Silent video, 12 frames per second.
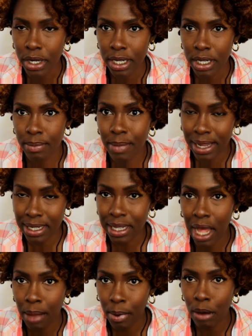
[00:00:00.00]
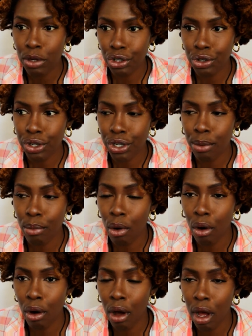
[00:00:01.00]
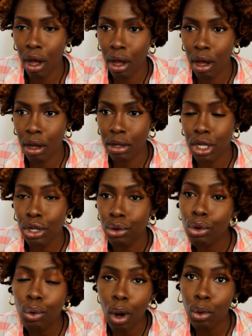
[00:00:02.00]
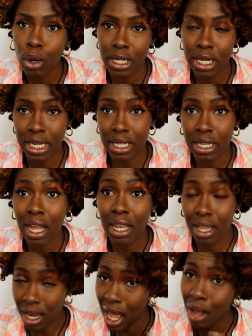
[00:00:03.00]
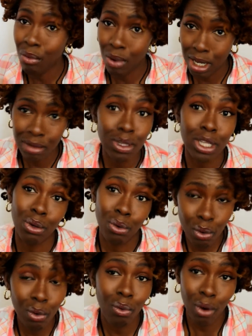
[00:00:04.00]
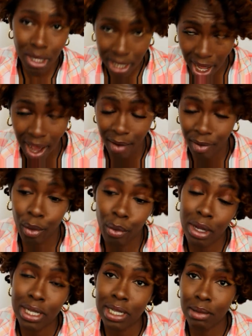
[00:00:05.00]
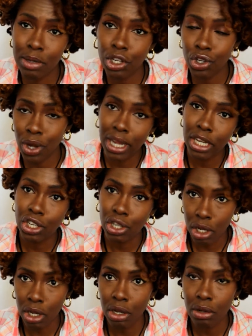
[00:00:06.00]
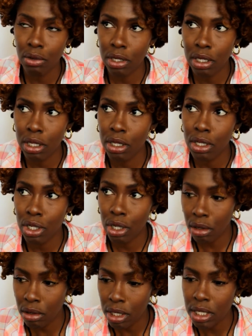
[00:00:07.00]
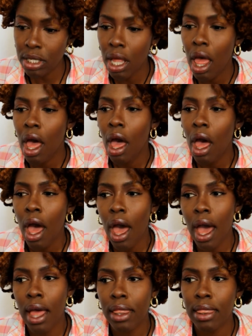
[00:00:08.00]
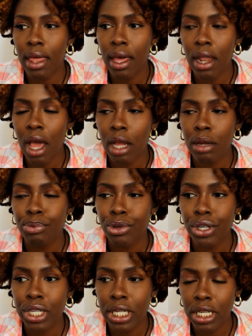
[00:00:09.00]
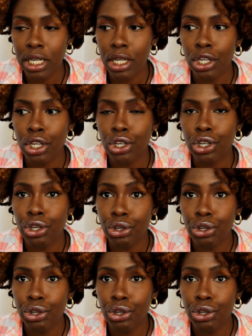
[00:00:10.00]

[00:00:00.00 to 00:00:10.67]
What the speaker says: my scalp, I was using more the lukewarm water in the center, and I went with cool water afterwards to make sure I shut the cuticles closed. And then I proceeded to